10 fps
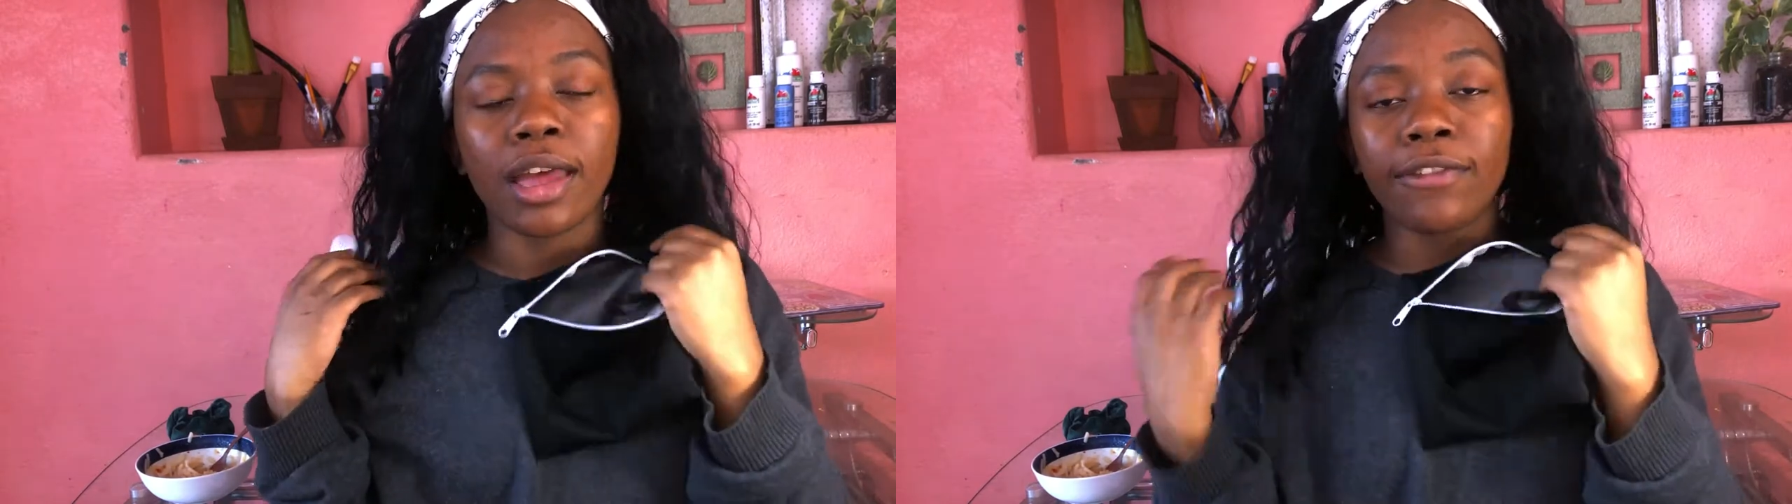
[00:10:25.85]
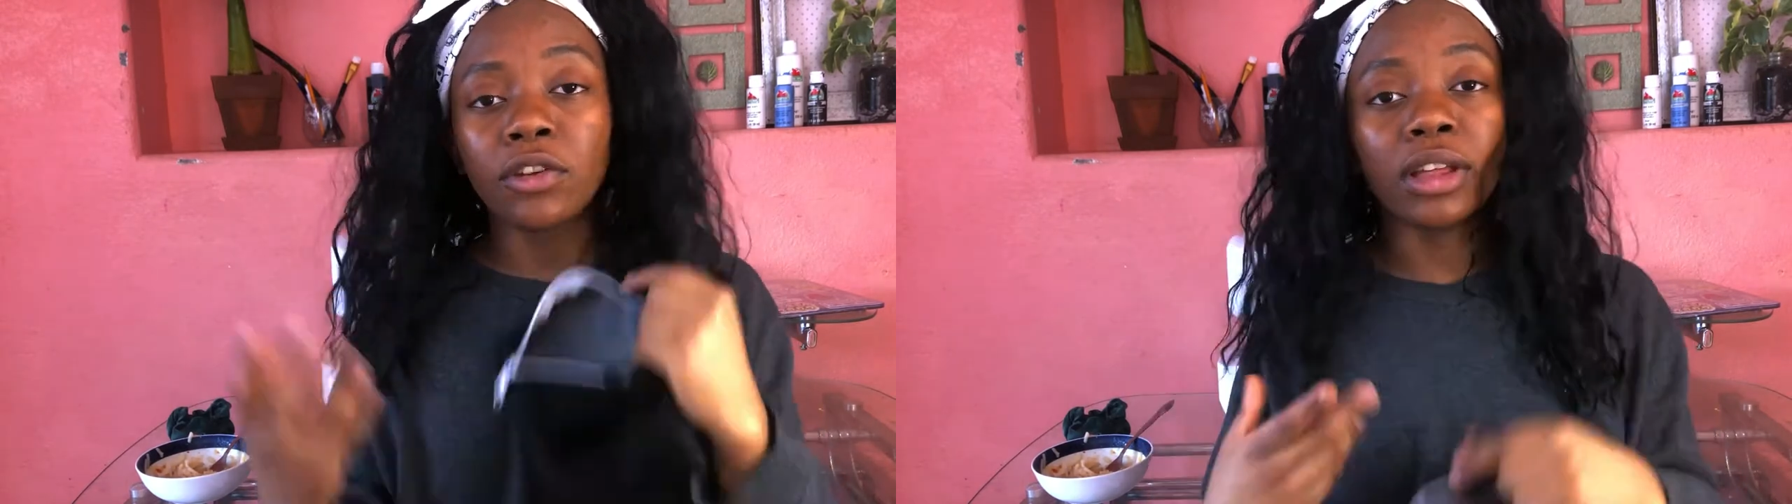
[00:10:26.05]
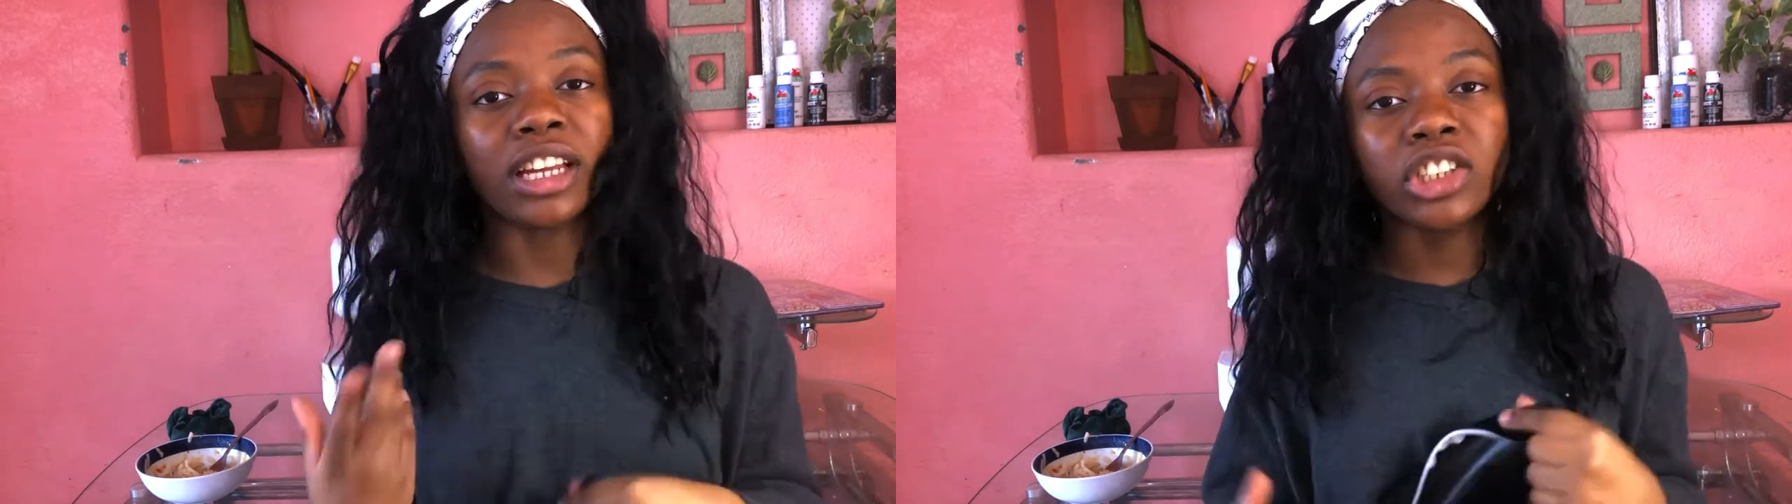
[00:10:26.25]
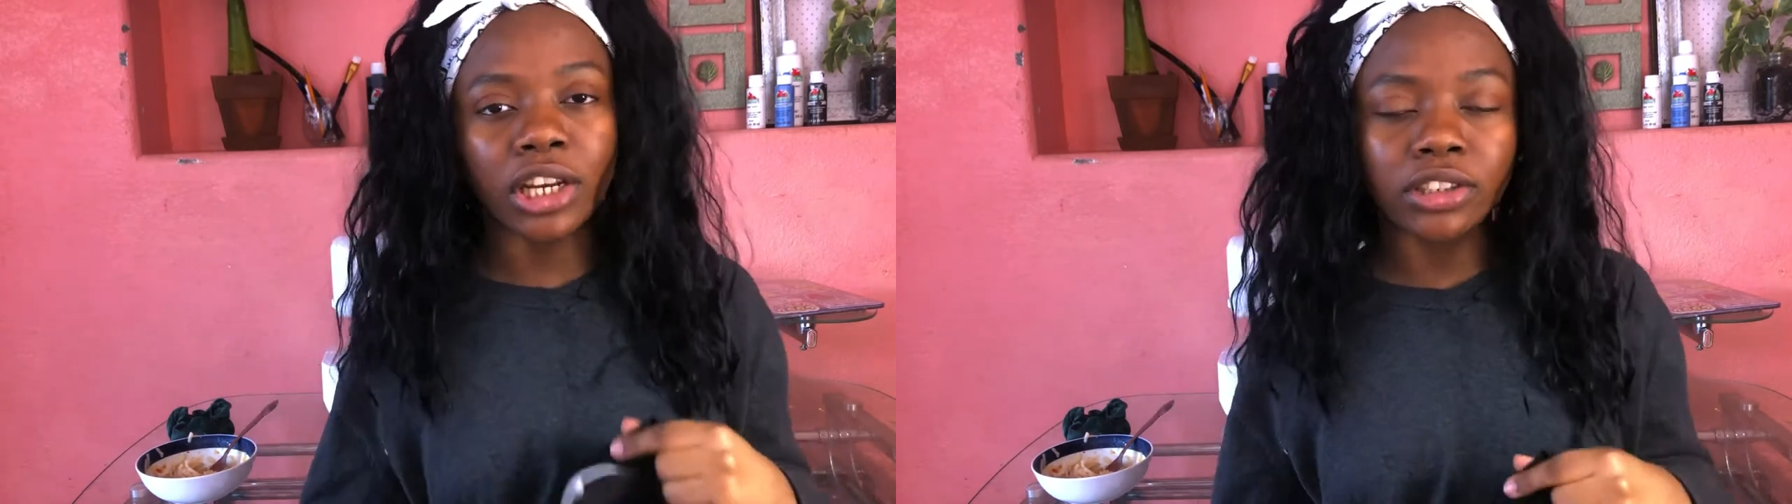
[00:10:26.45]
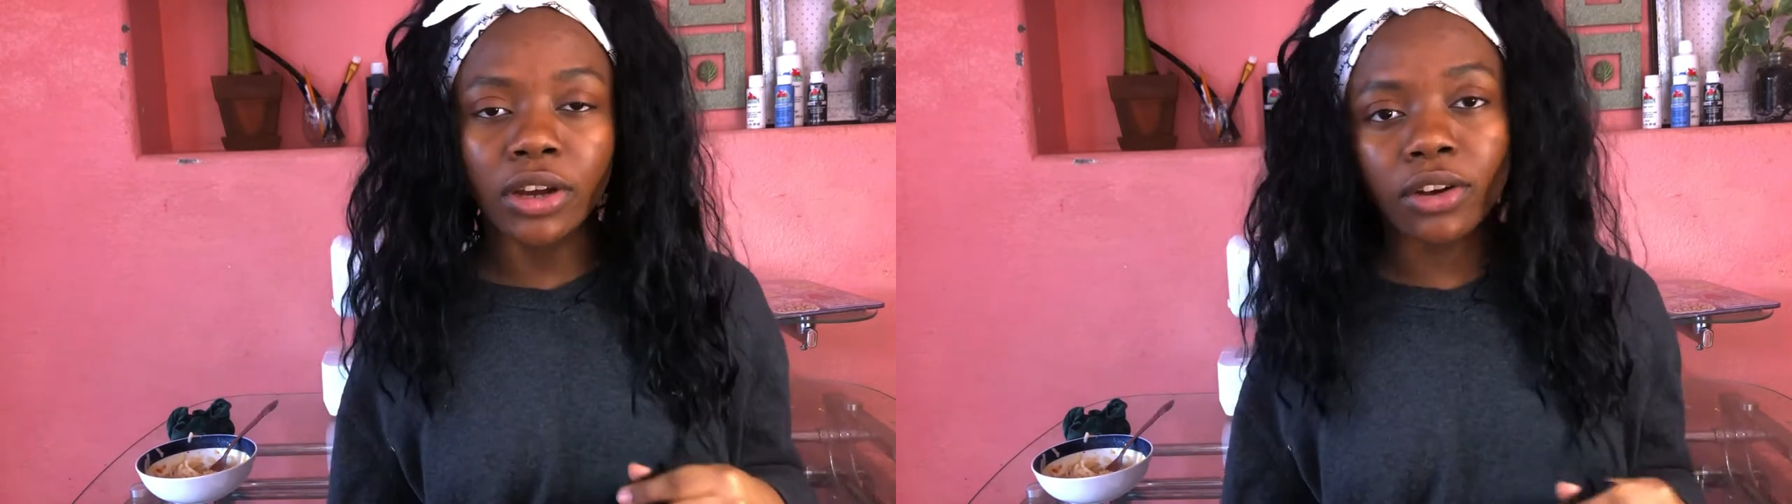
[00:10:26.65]
if you like
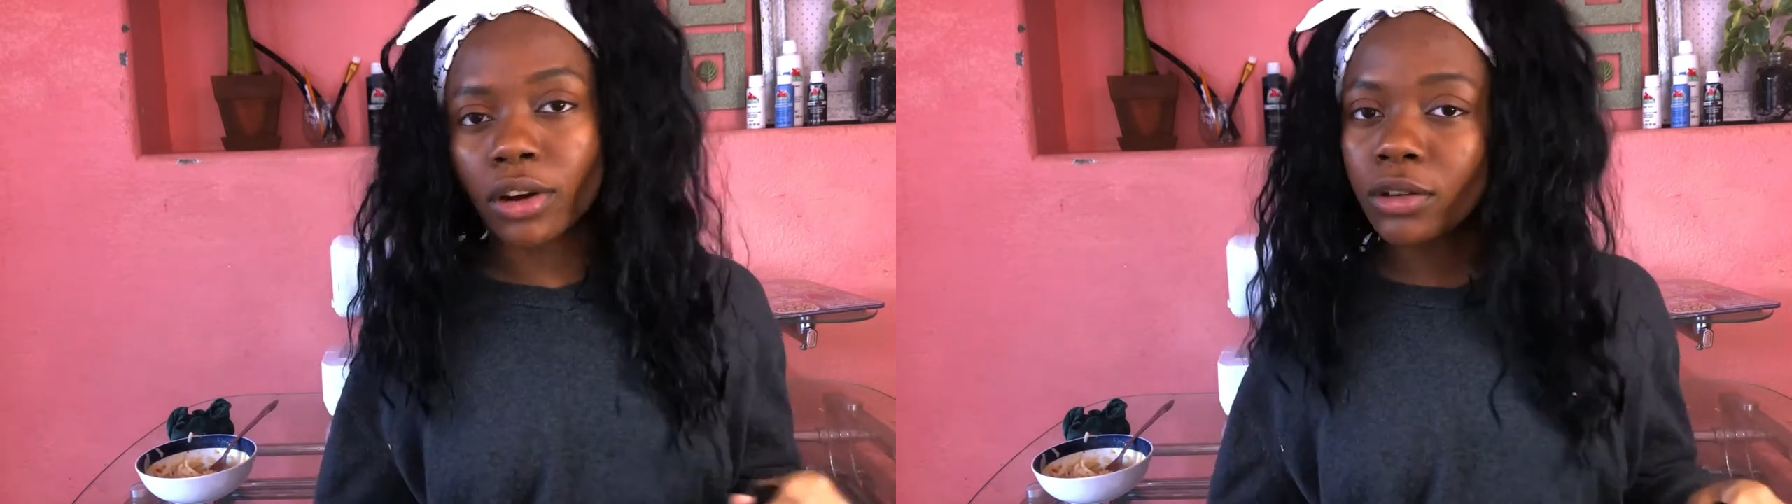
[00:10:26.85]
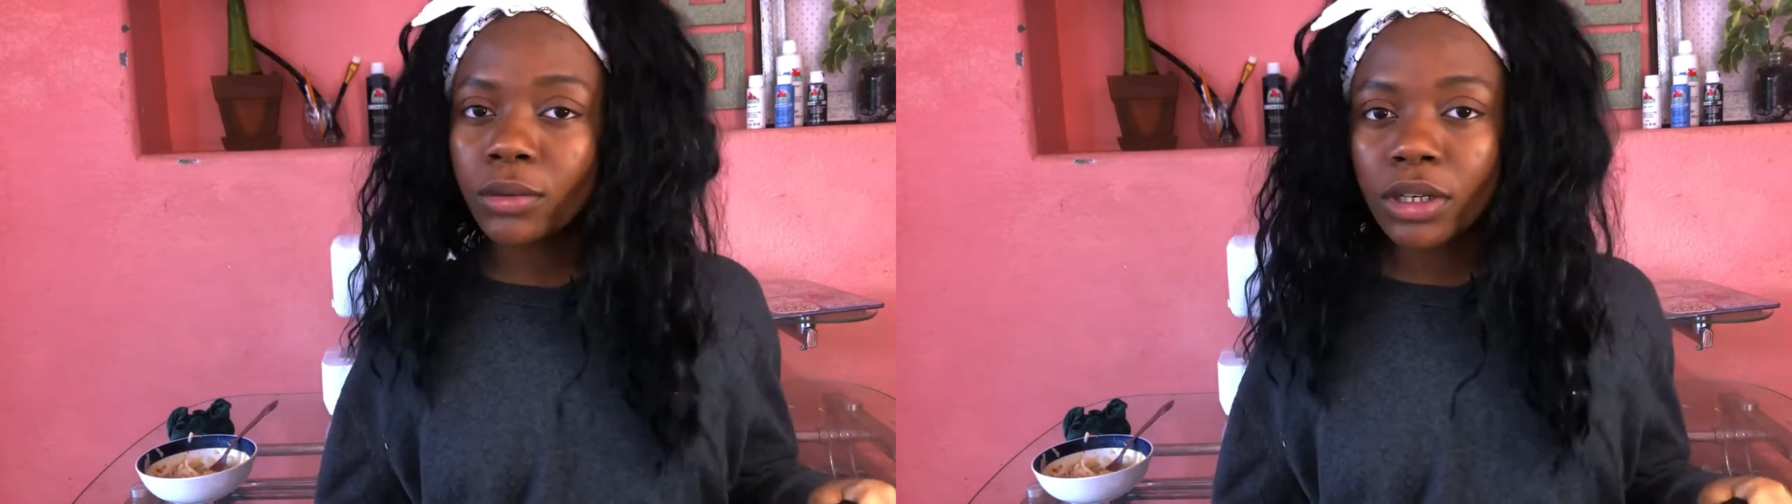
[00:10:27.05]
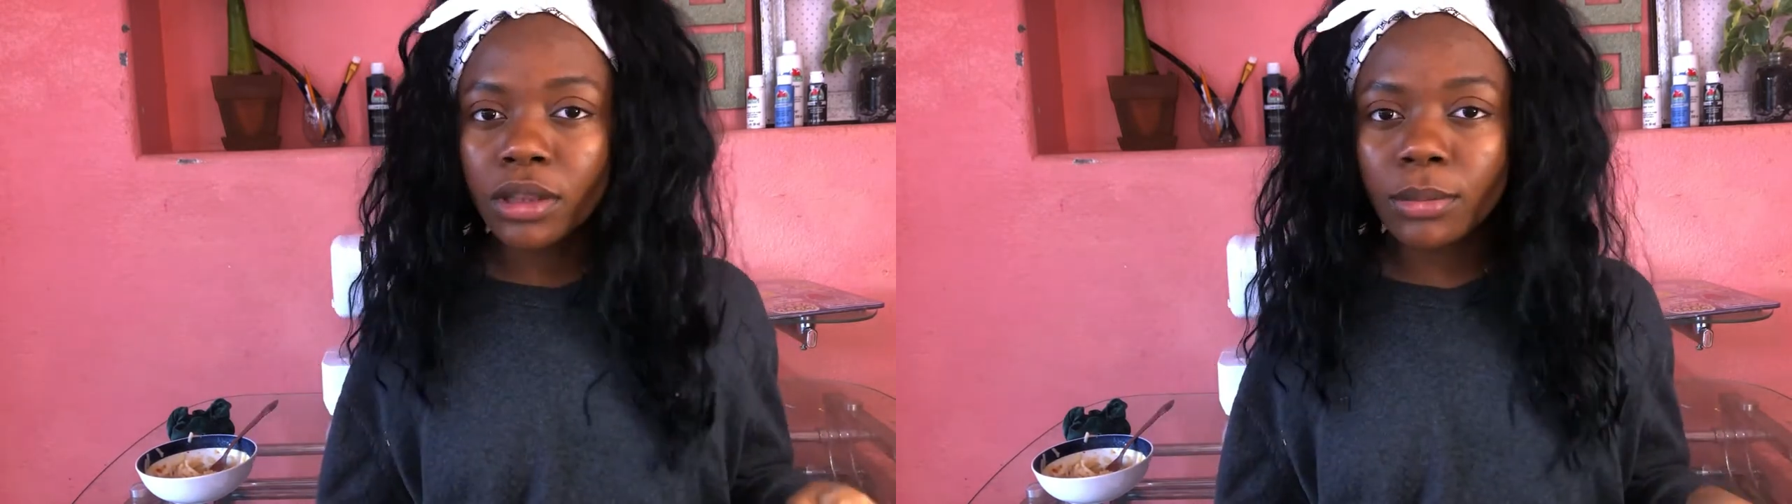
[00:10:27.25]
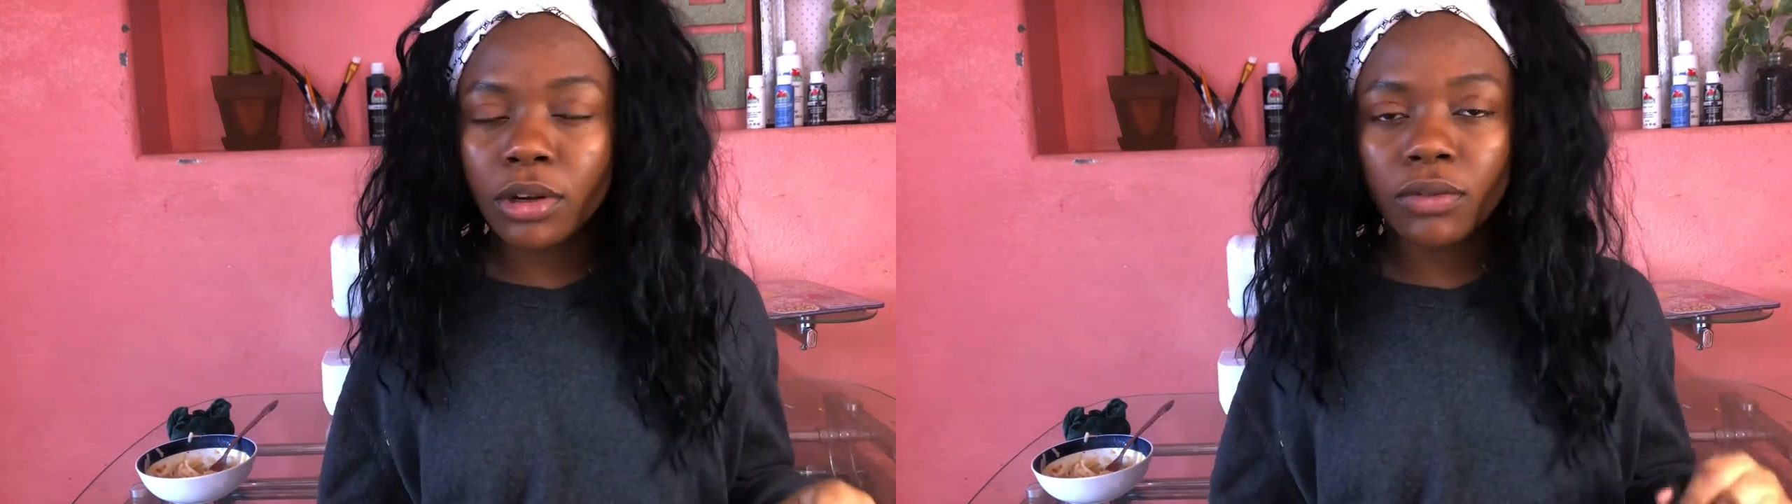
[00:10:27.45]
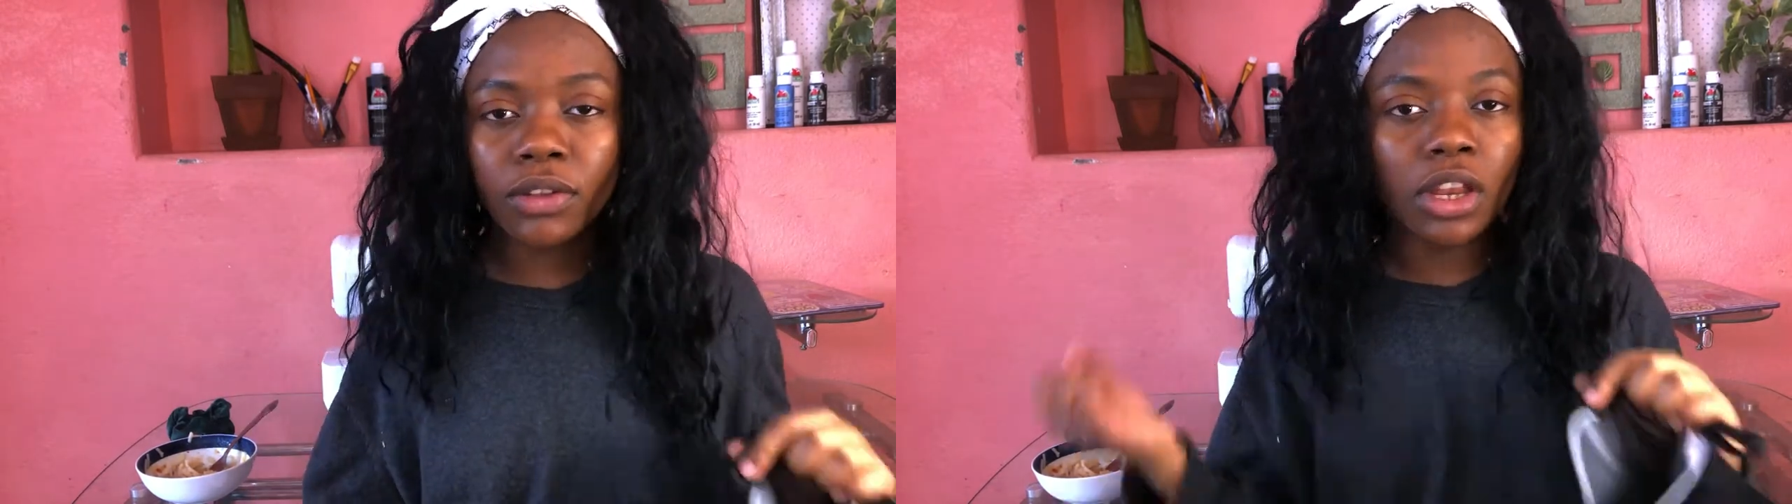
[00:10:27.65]
change out your underwear in the
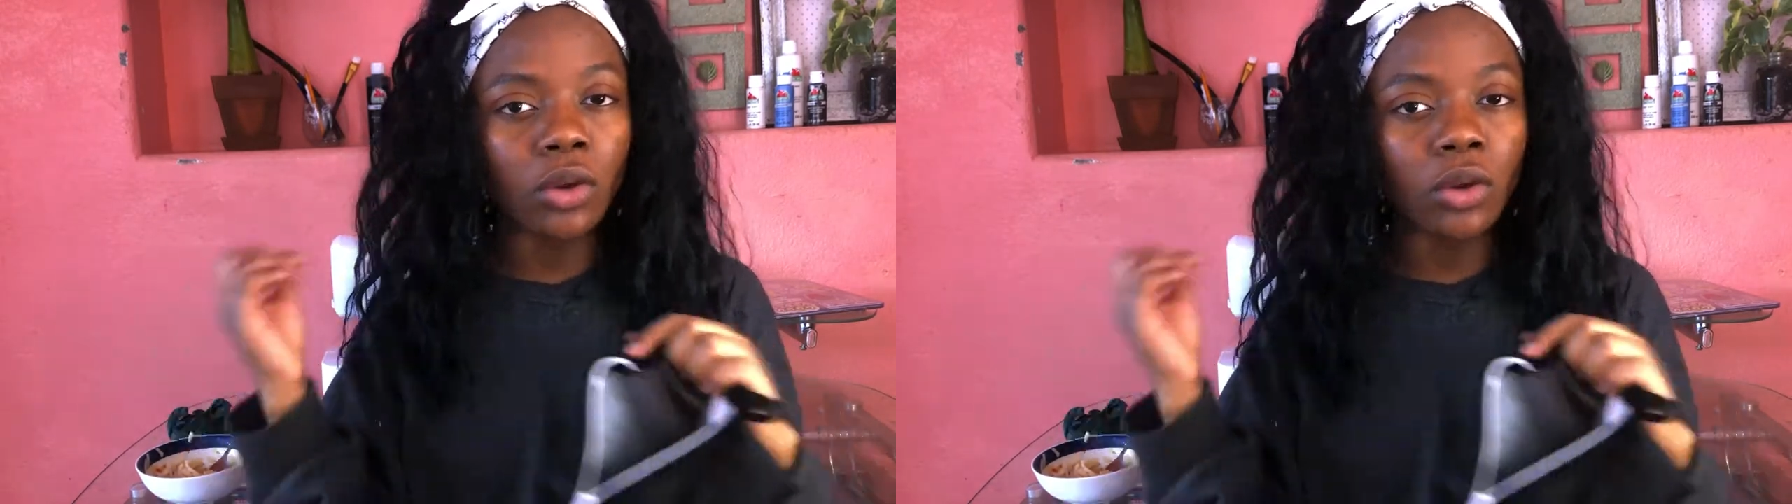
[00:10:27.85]
middle of the day,